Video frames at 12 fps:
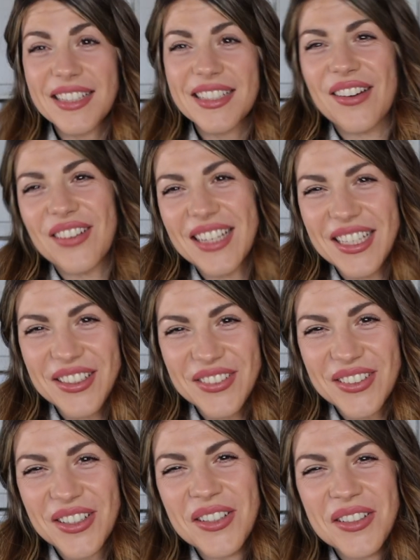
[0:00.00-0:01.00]
now I'll let you
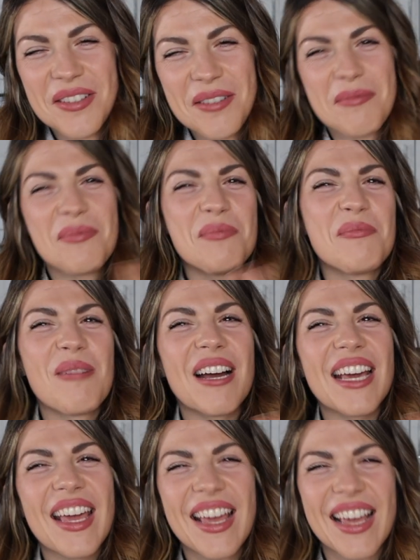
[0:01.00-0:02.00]
go. Bye.